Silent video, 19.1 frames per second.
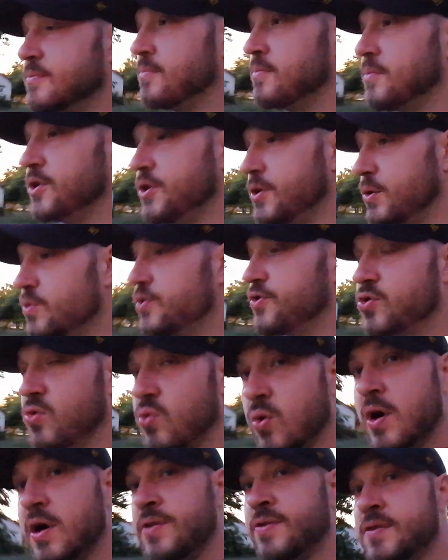but it was
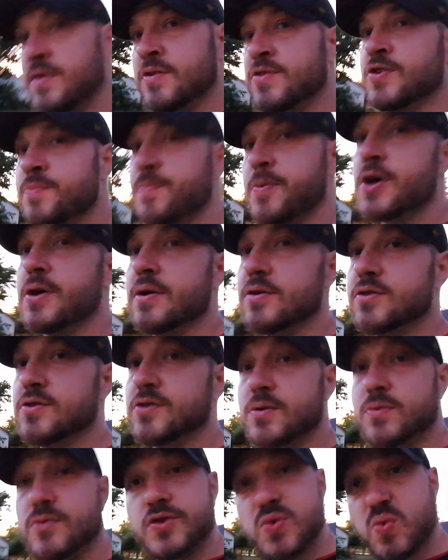quite the experience.
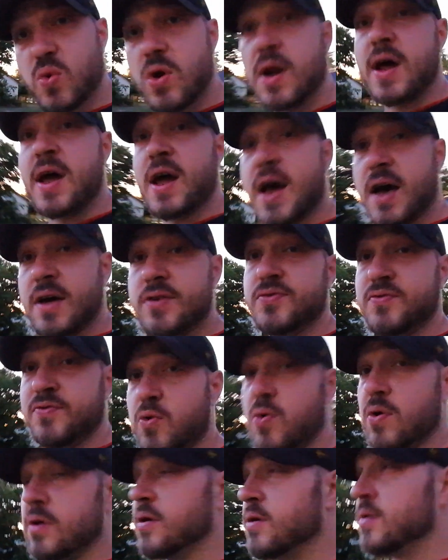It was what I asked
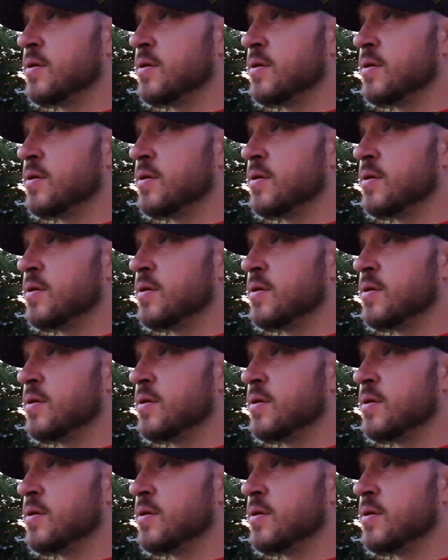for.